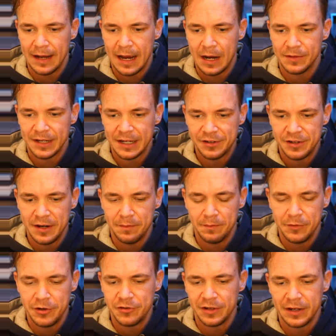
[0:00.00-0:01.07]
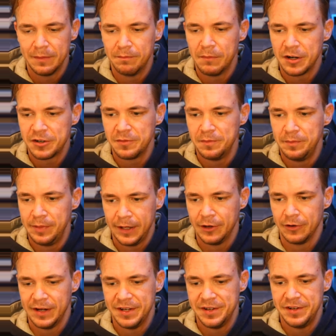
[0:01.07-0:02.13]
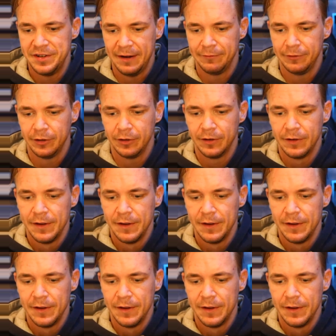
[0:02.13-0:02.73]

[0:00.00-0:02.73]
is actually usually a much bigger endeavor.